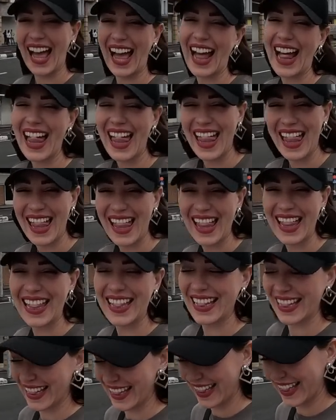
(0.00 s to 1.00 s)
not the biggest
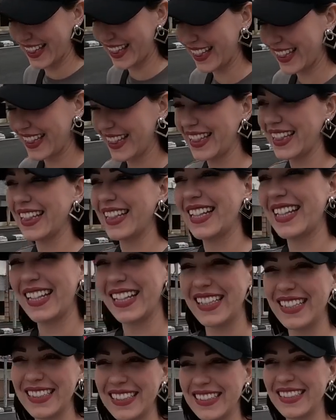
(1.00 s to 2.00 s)
fan of the rain right
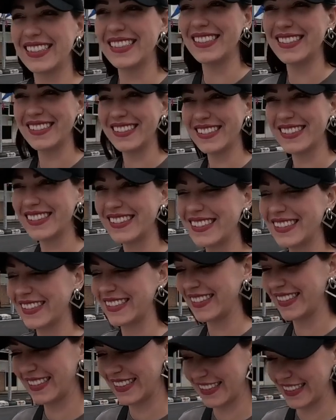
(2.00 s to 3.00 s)
now. She wishes we had an
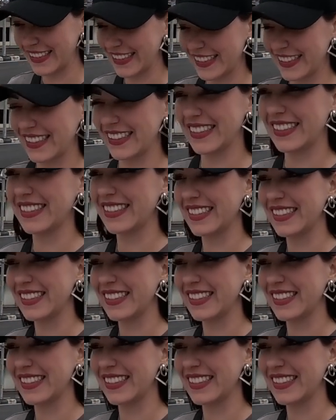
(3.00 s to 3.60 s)
umbrella. We might have to